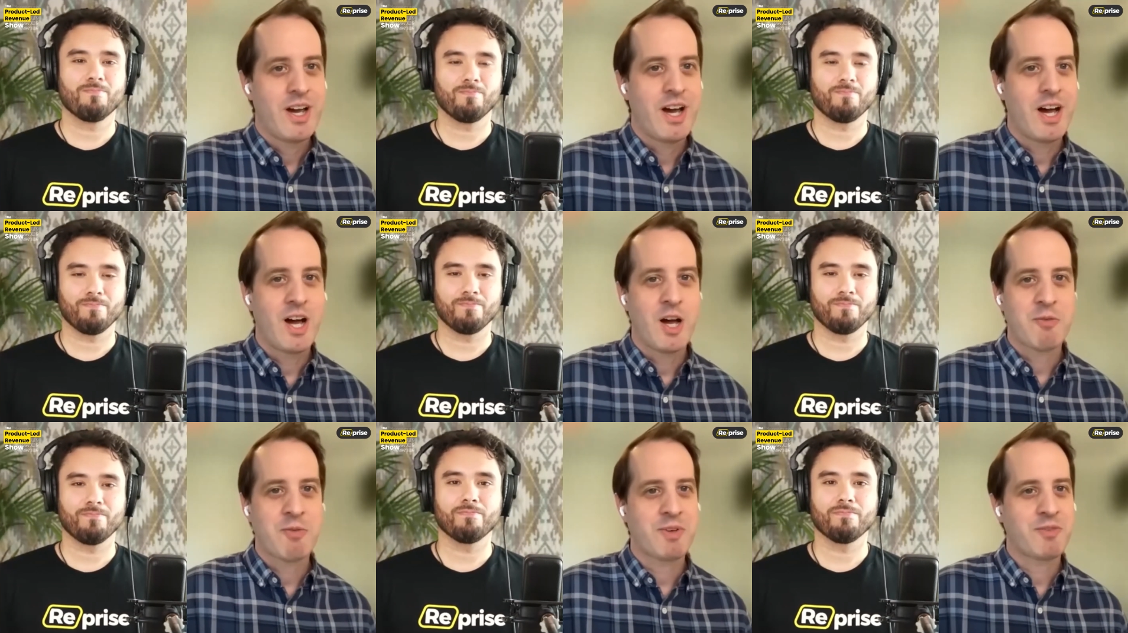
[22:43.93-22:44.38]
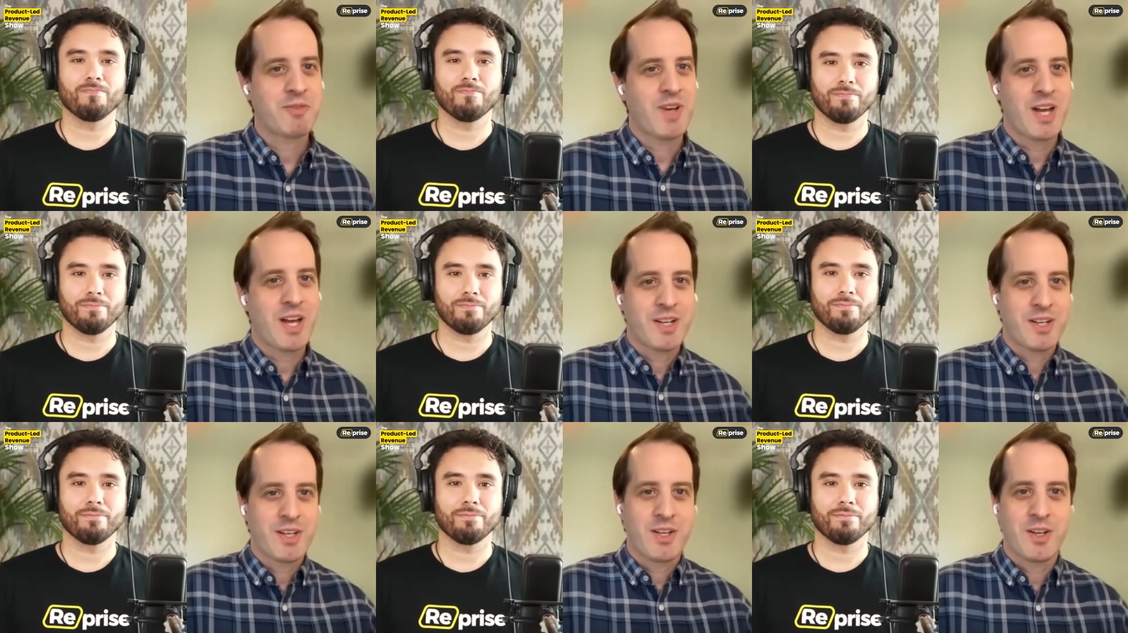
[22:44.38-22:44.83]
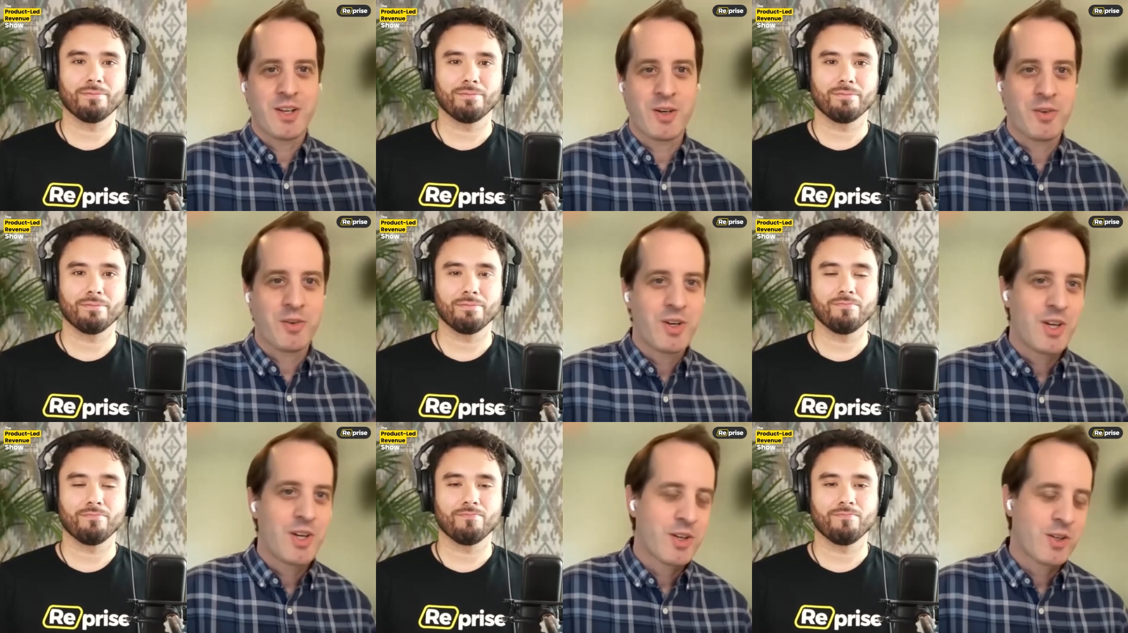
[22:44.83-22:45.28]
Speaker 1: Um, I've got to, you
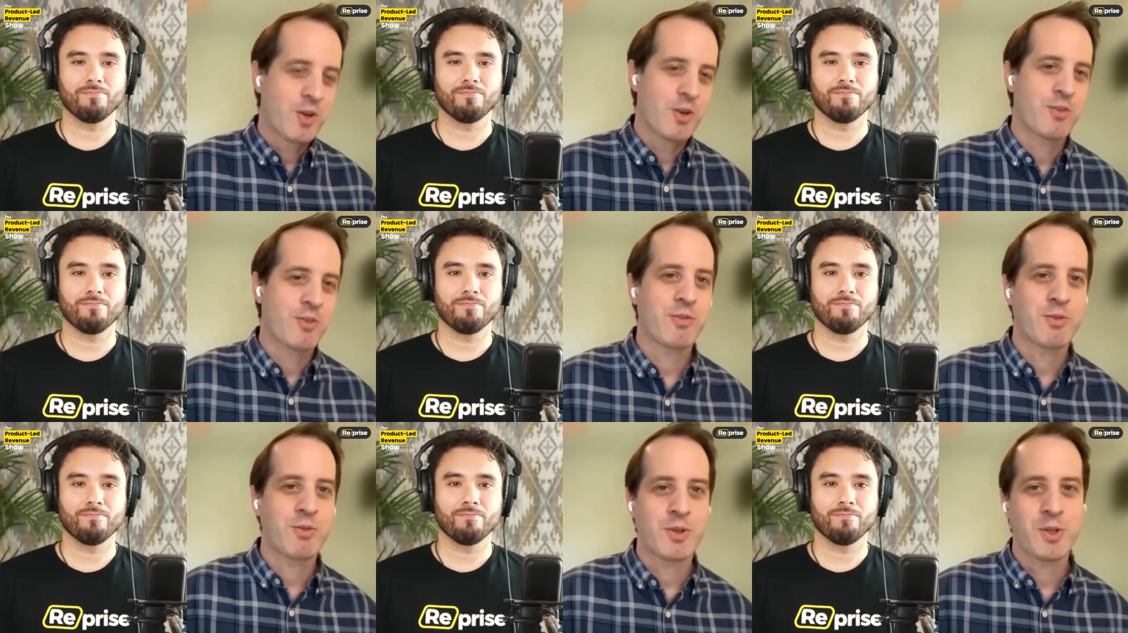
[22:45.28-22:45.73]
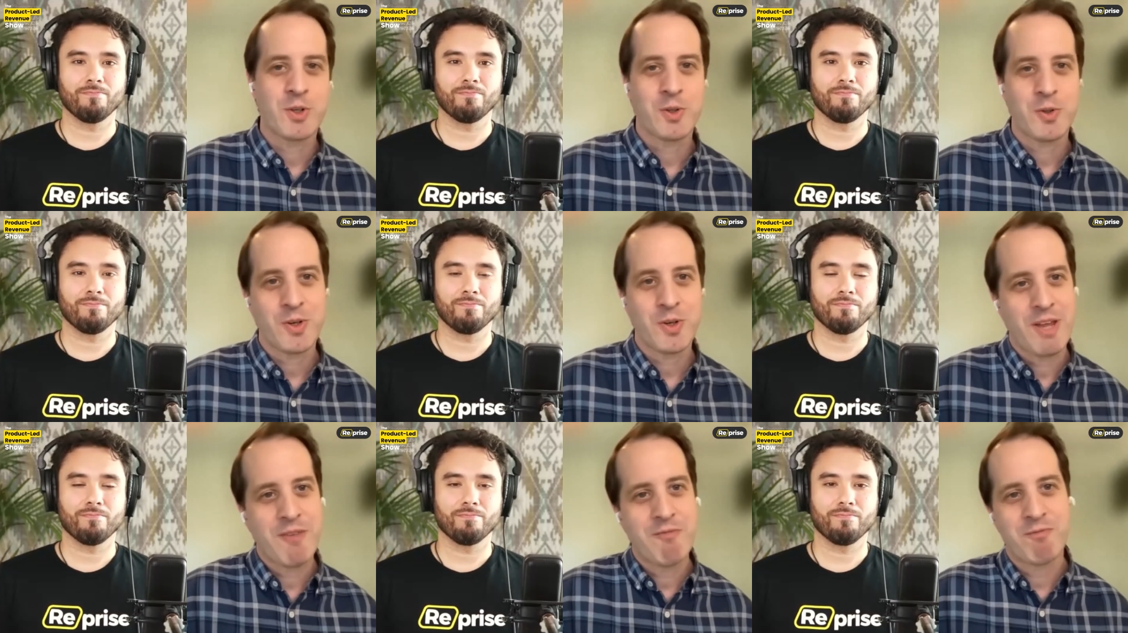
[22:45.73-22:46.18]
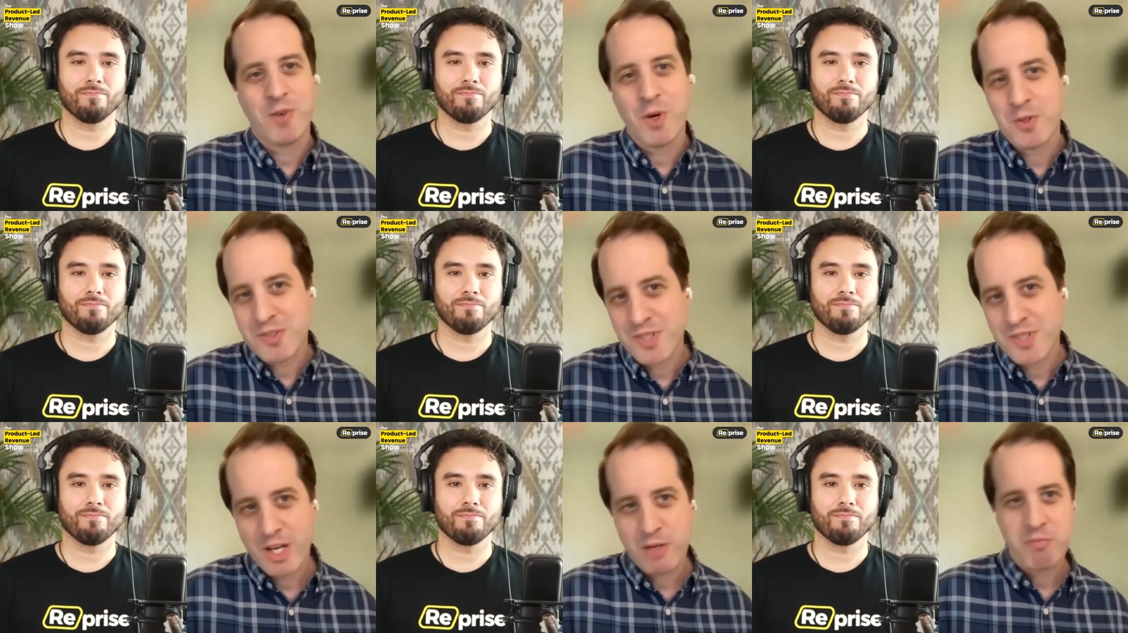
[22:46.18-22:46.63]
know, go through
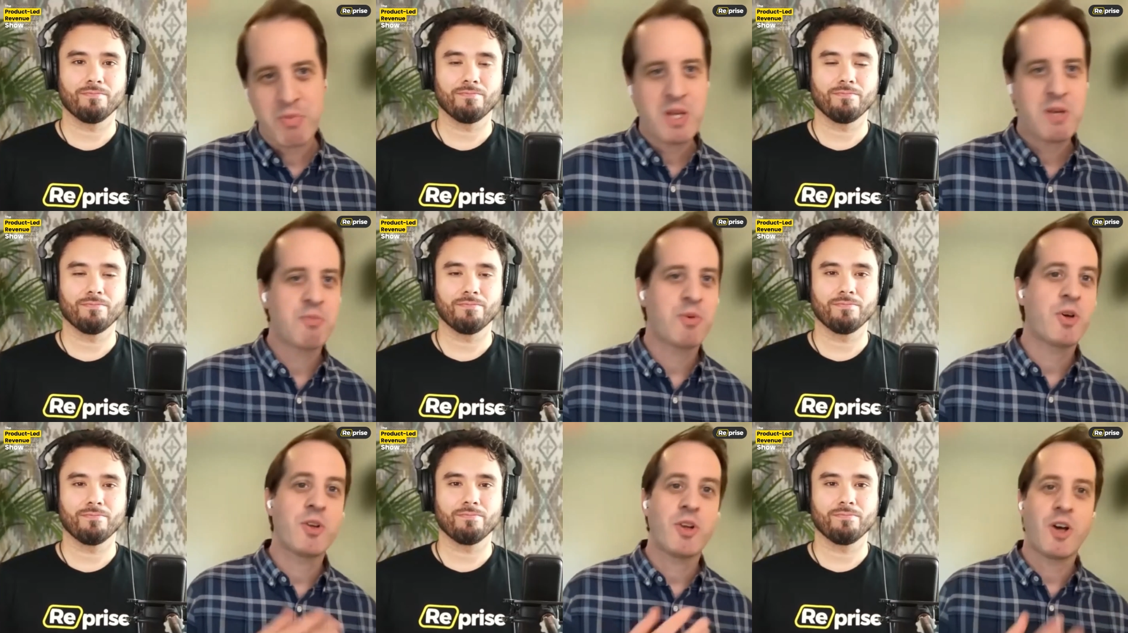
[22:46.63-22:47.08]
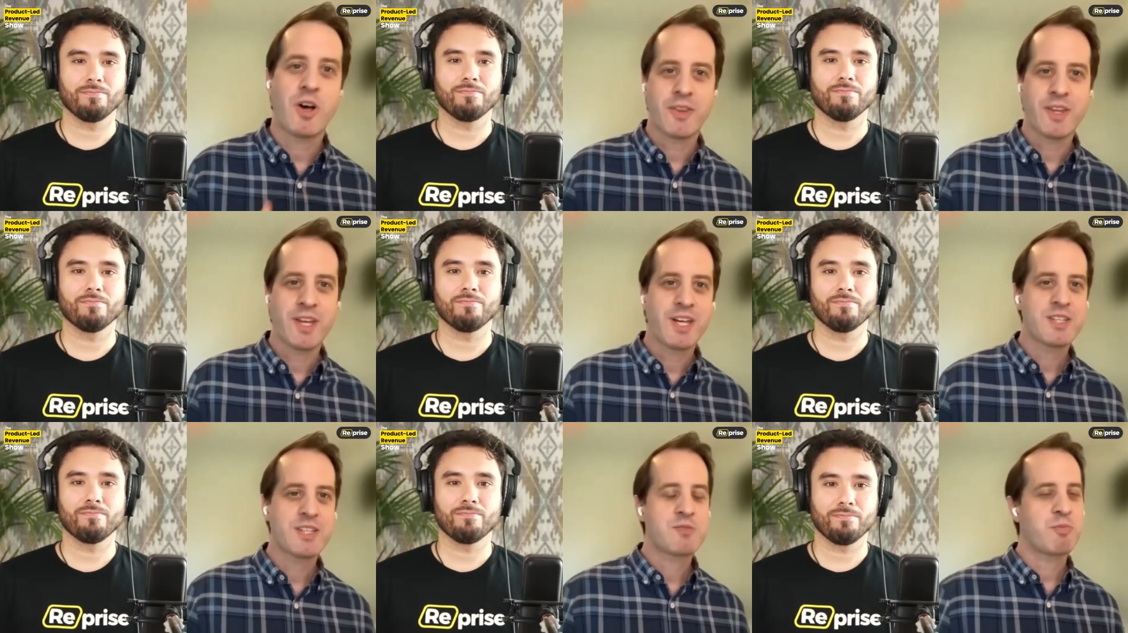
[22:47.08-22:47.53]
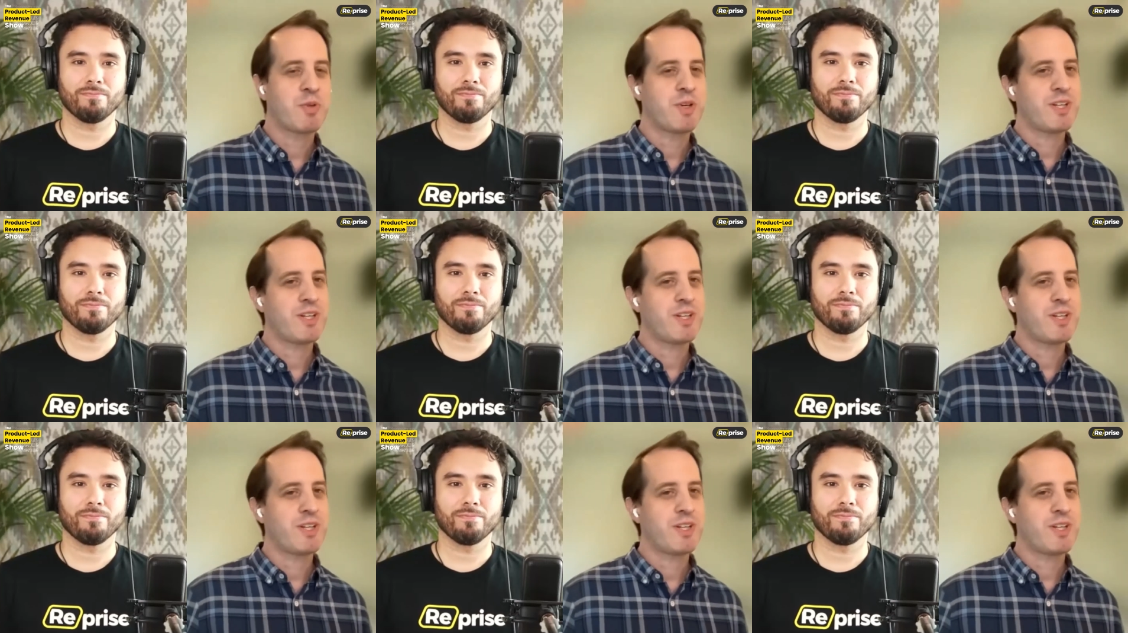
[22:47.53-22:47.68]
infosec people and all this,